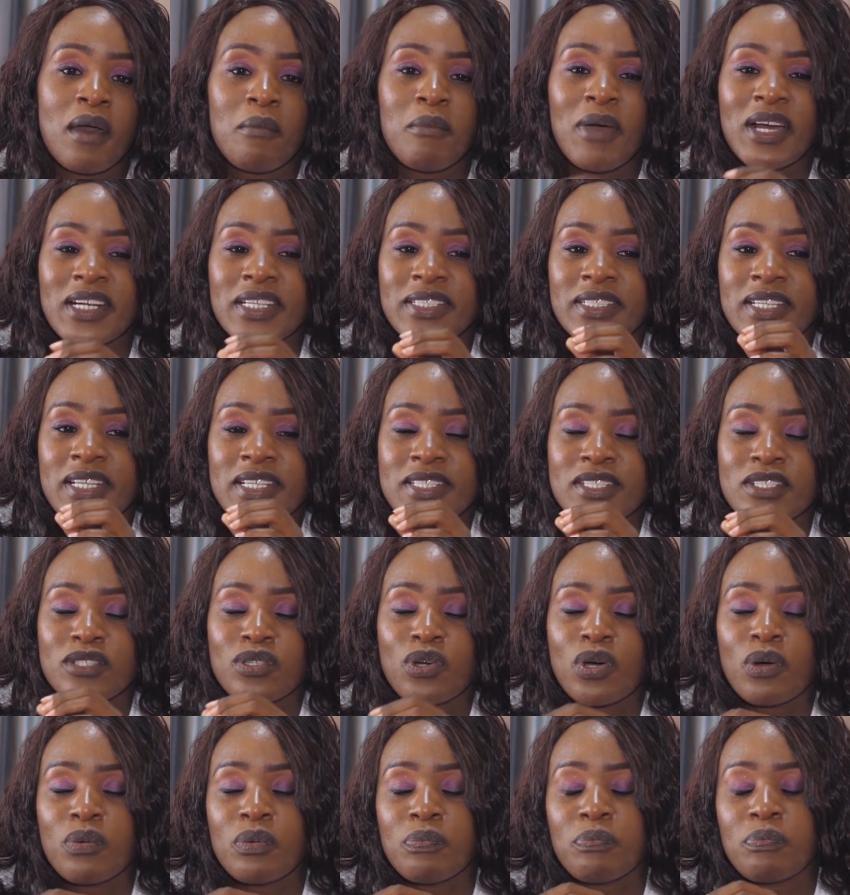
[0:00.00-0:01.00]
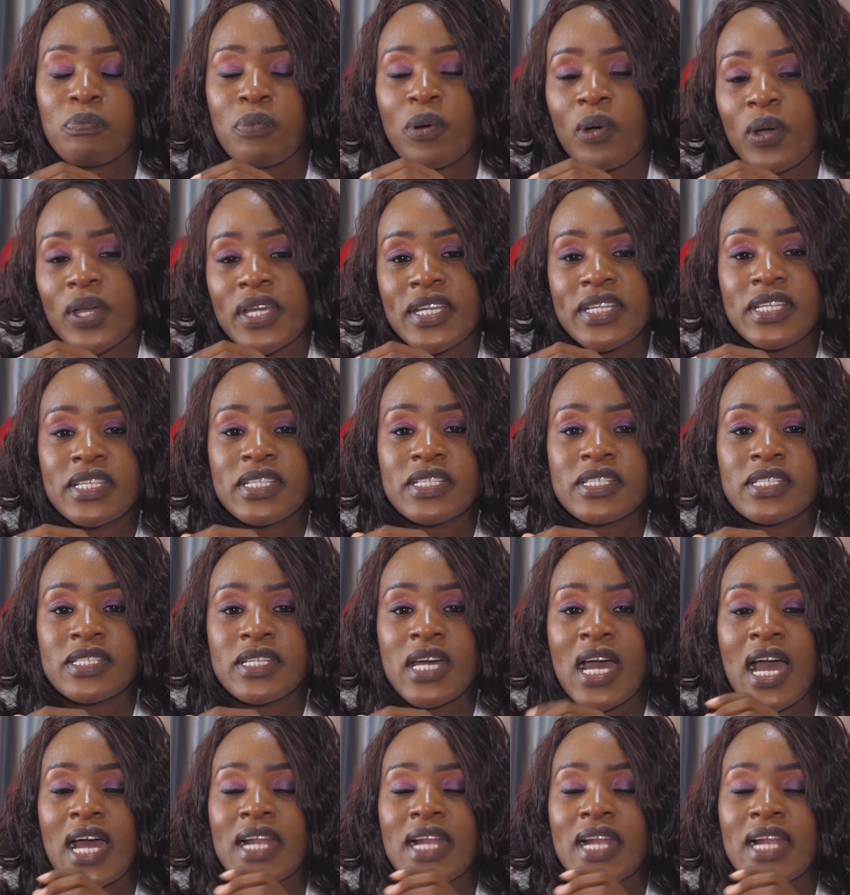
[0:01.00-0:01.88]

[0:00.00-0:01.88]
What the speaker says: But there's no point